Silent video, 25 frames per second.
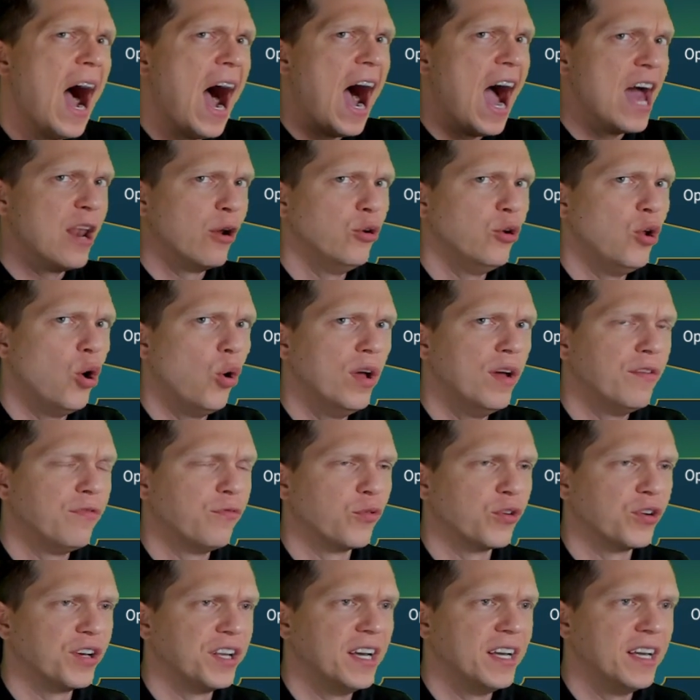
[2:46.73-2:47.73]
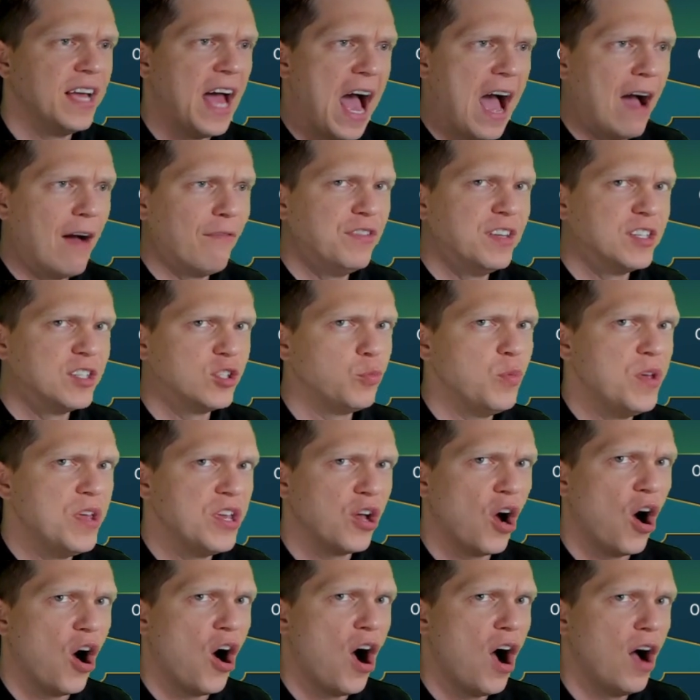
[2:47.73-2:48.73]
I don't know if we're going to have this
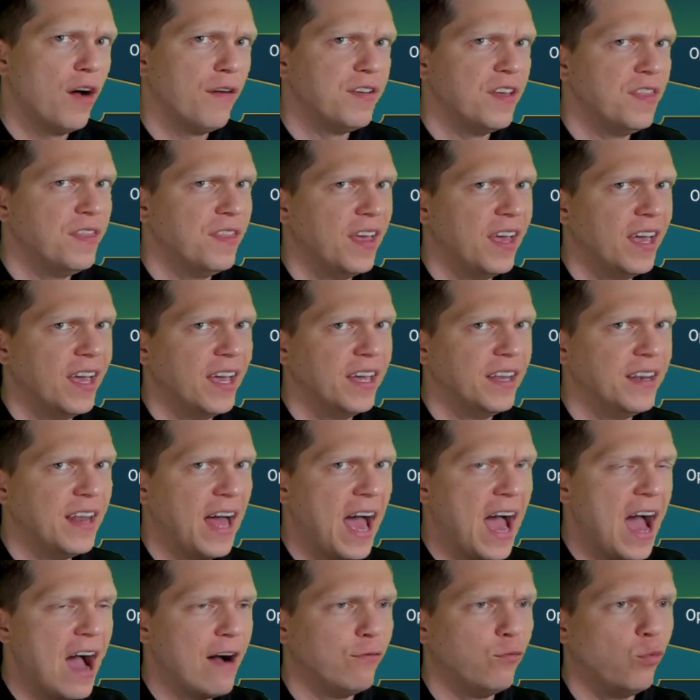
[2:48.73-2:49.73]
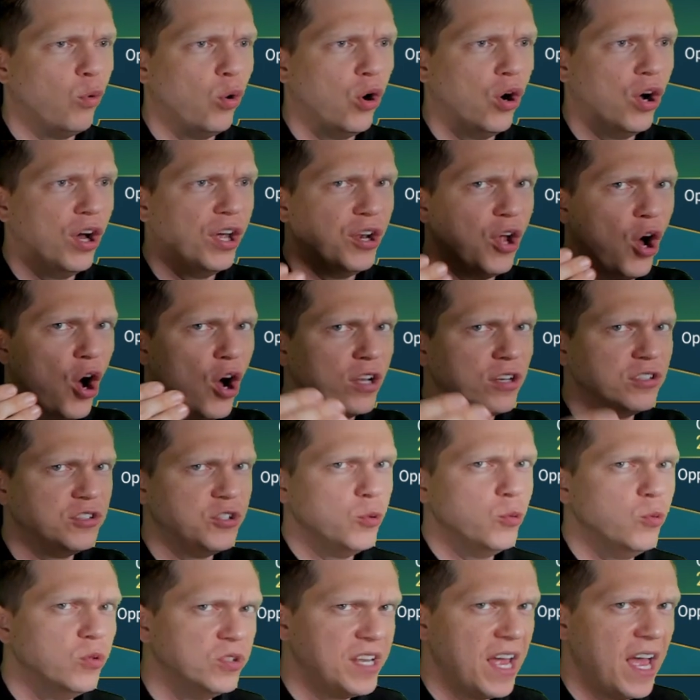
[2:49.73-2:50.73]
week off and then have one on
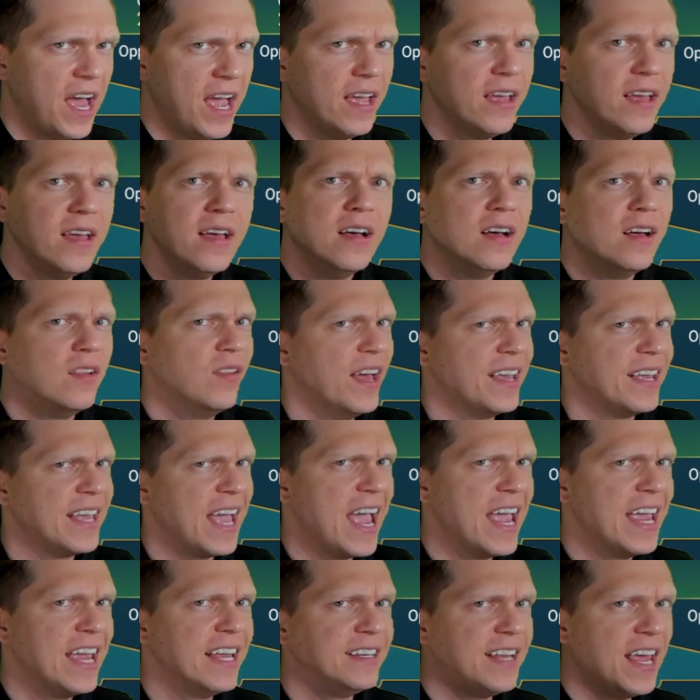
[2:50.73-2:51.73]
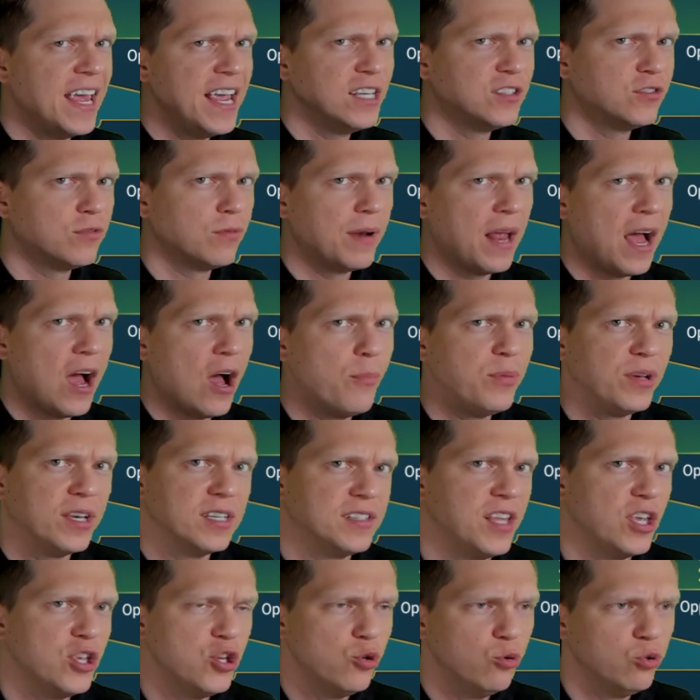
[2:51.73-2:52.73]
Tuesday, like eight days from now,
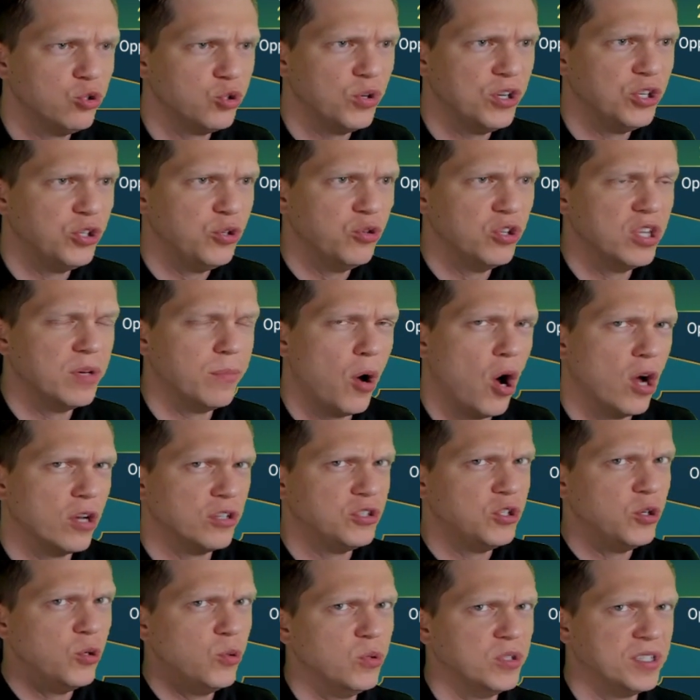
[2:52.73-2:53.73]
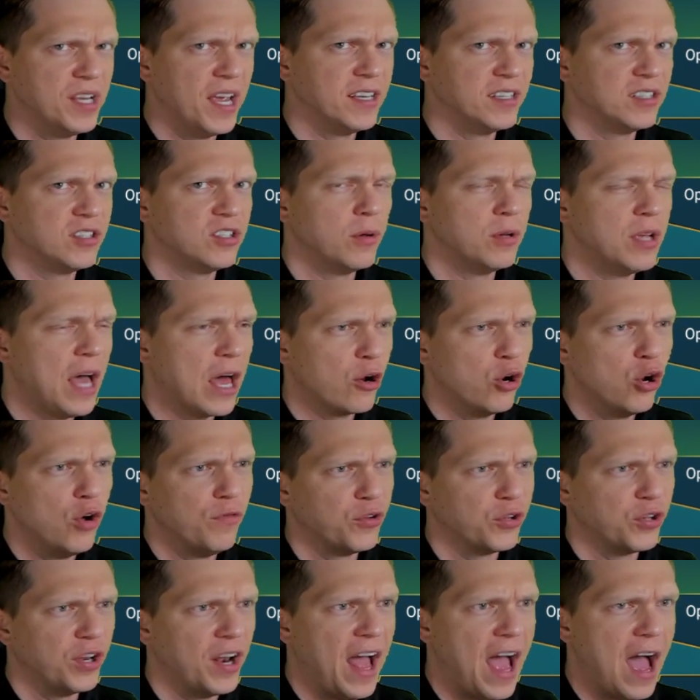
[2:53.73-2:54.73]
because they usually usually do them on Tuesdays. I don't know if
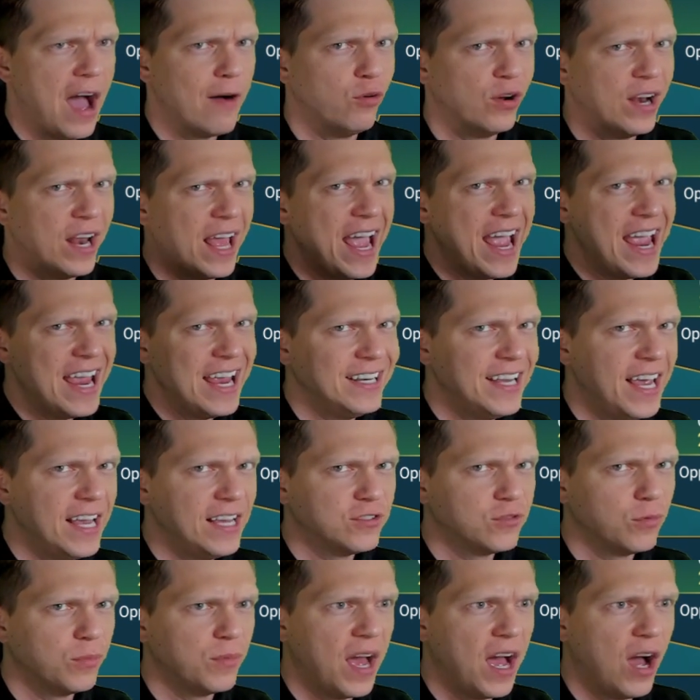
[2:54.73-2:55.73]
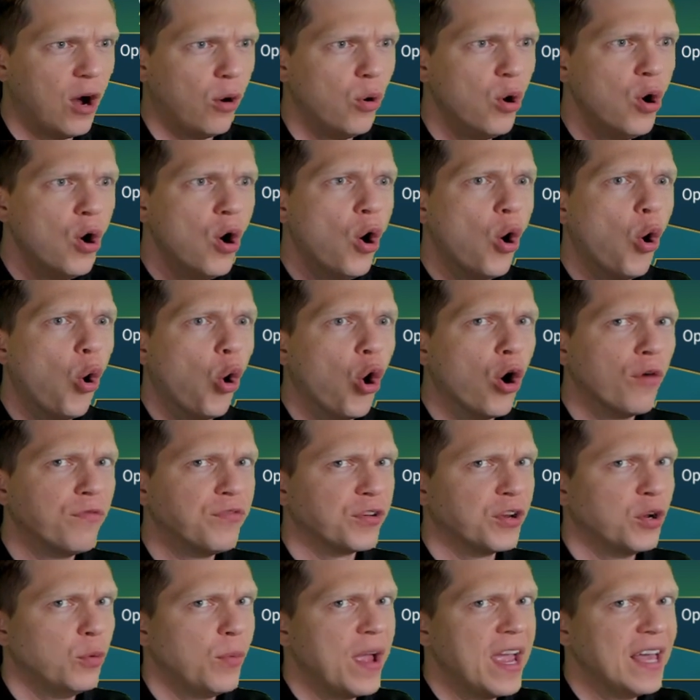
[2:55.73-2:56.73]
they're going to have one eight days from now or if
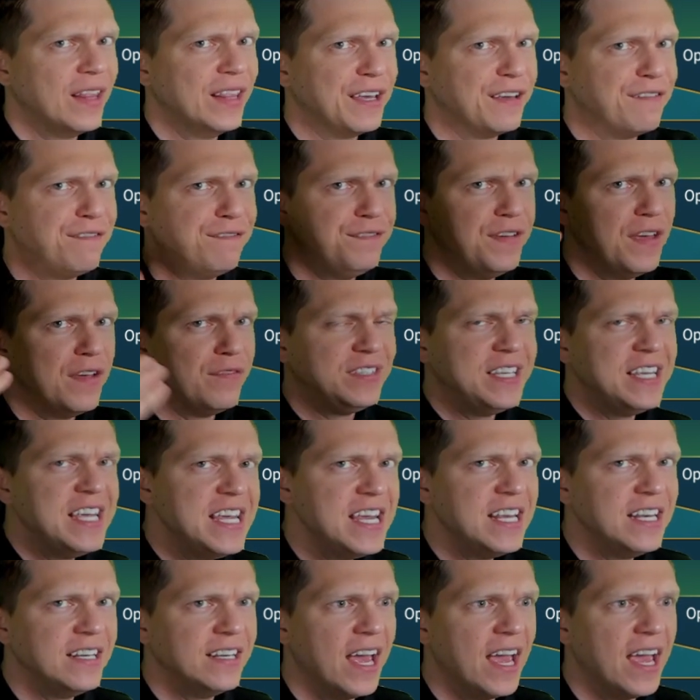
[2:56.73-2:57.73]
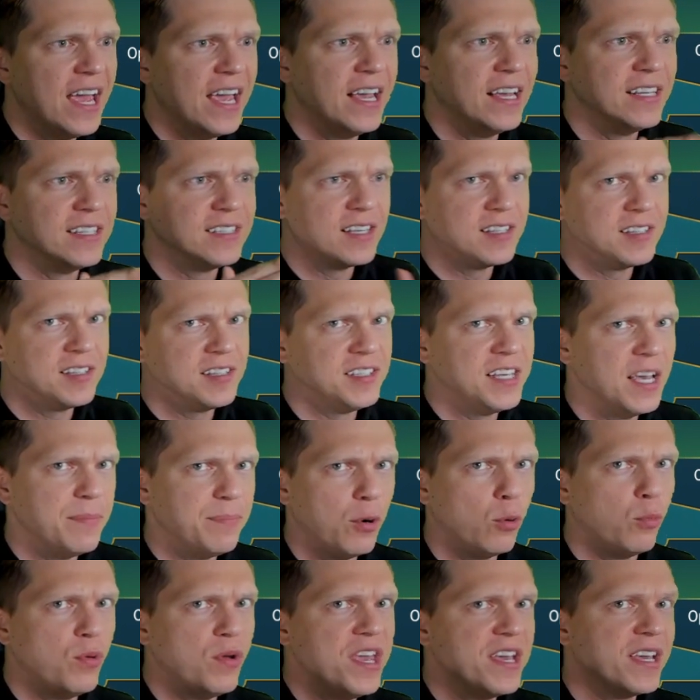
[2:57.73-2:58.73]
they're going to wait like 15 days,
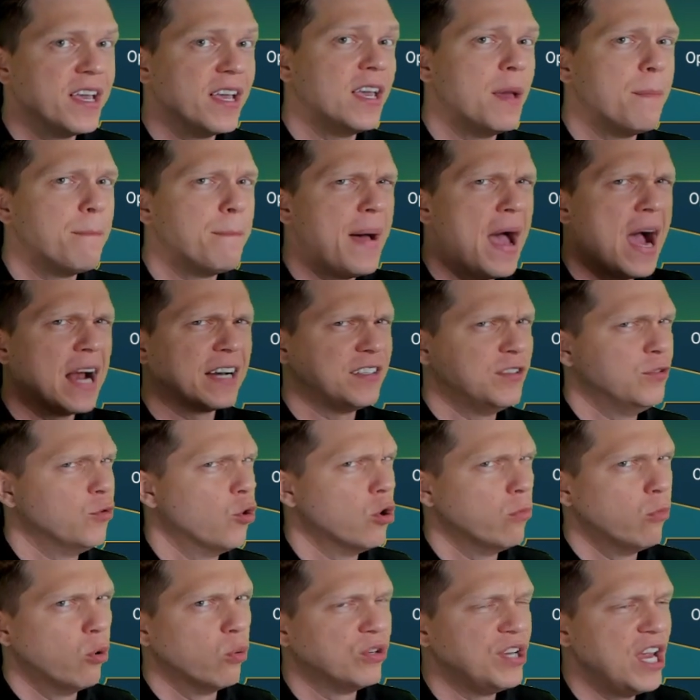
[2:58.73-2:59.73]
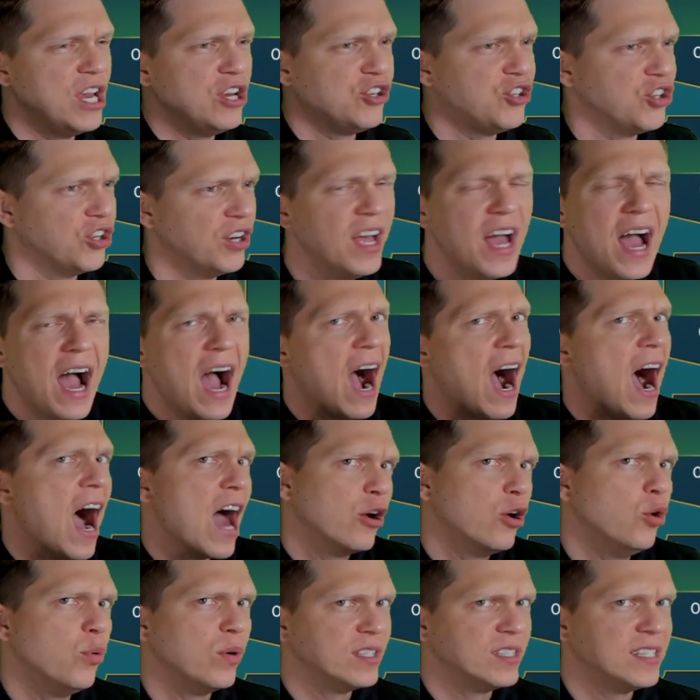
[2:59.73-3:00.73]
skip a week, and get back to the normal rotation. I
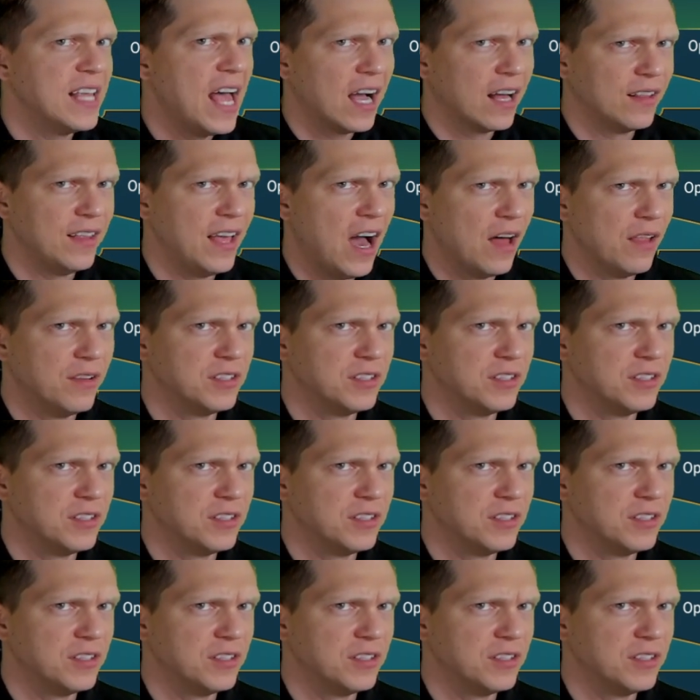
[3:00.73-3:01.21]
don't know exactly how